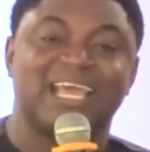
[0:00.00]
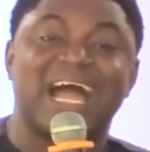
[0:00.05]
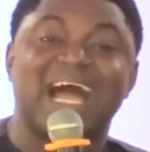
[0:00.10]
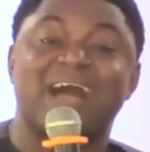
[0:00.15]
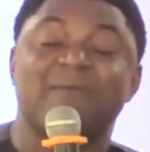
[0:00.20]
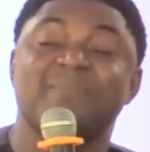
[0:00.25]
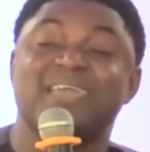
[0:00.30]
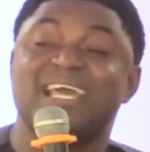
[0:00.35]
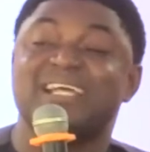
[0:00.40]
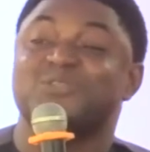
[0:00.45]

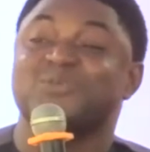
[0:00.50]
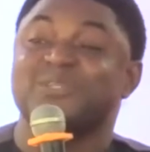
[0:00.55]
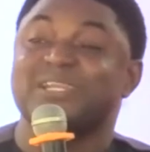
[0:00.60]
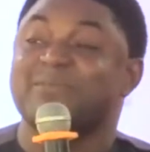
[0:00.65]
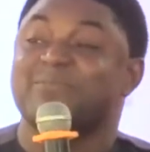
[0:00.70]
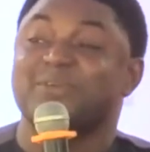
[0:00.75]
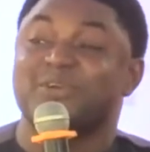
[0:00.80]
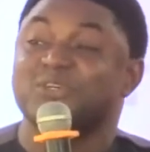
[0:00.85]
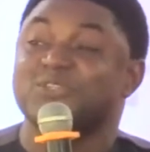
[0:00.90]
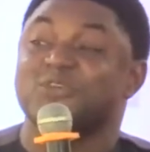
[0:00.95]
I'm here
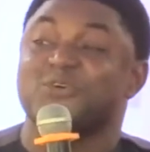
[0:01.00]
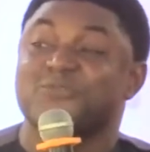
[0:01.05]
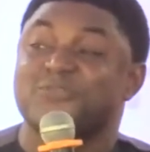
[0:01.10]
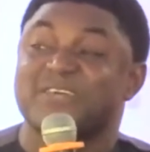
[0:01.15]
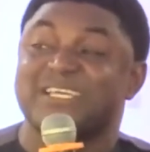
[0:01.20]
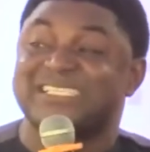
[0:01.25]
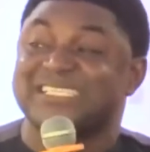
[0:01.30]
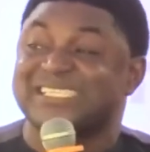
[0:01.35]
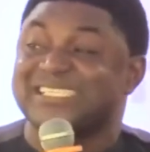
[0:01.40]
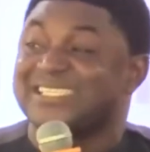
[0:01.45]
today because of
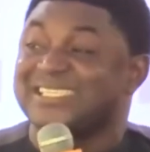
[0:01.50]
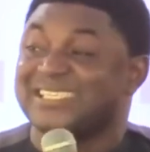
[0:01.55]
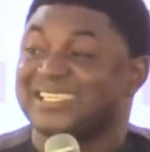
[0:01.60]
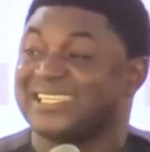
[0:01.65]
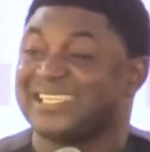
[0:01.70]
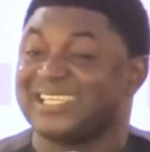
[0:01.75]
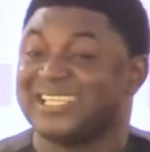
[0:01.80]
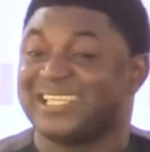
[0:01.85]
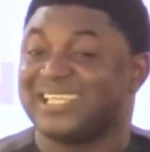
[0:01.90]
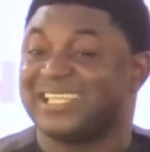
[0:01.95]
faith.
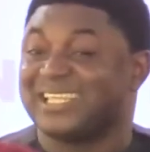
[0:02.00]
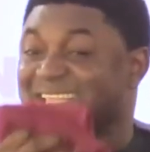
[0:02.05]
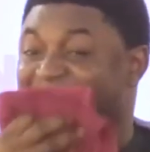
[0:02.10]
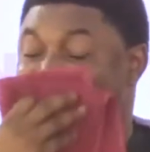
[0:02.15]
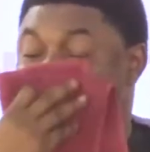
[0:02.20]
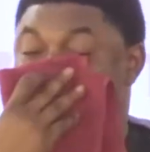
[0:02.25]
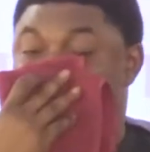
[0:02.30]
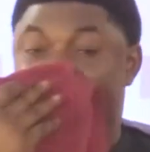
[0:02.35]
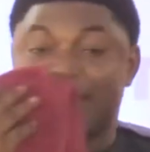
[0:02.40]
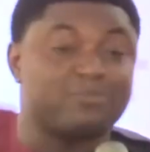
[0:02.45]

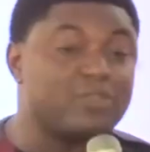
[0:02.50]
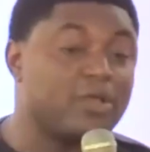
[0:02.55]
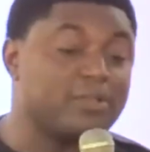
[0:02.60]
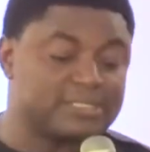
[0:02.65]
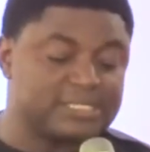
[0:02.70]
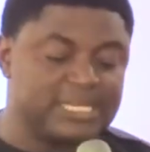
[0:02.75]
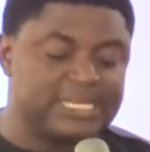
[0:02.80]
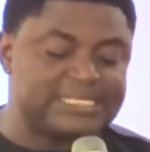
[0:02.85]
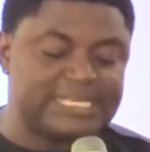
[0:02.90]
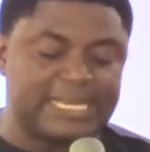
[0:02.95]
I'm
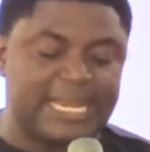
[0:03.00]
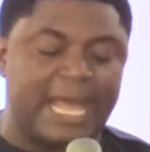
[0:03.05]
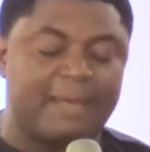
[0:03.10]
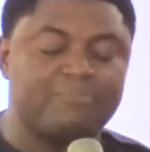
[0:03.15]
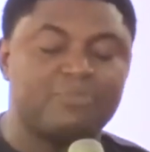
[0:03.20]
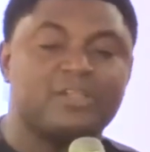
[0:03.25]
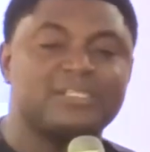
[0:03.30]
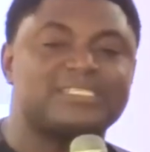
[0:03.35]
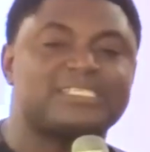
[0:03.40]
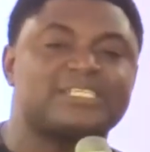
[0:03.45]
not
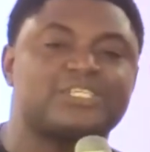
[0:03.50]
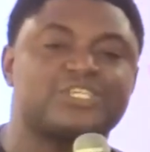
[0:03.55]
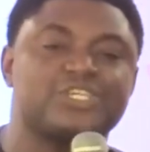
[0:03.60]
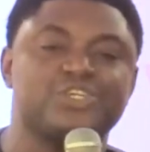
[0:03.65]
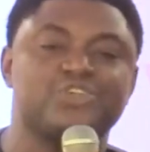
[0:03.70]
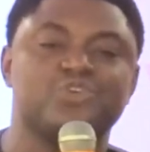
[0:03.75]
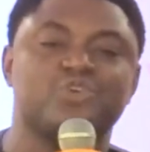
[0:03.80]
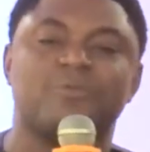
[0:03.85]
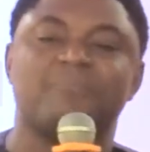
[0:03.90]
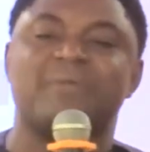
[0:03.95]

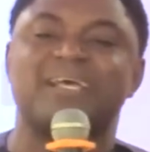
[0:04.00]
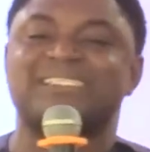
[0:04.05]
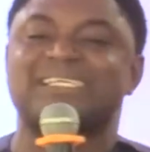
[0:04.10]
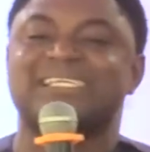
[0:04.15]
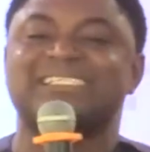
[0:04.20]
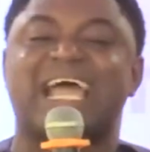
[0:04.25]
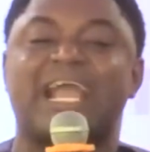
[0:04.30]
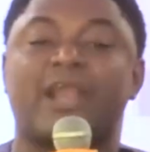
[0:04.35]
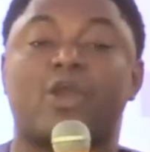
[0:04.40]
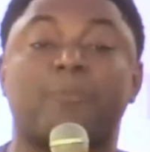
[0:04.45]
teaching you a
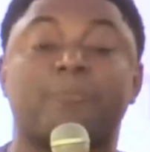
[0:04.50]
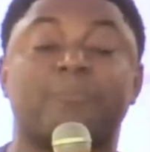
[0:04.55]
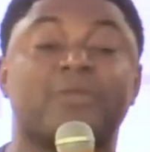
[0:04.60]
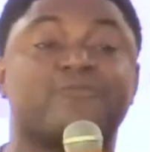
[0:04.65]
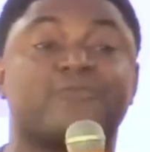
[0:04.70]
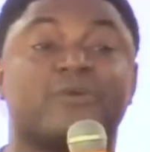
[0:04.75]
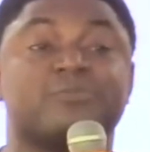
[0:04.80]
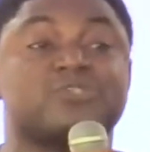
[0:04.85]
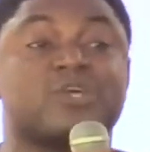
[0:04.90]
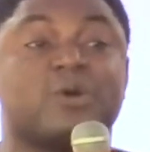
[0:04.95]
message I
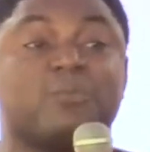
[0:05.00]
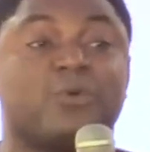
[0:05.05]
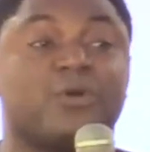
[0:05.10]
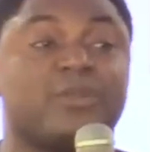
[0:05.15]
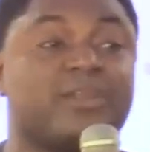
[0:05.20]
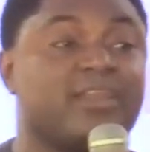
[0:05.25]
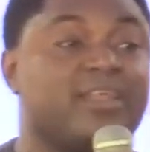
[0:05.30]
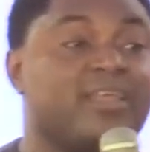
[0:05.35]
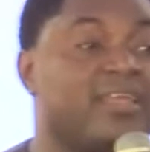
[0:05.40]
copied from someone.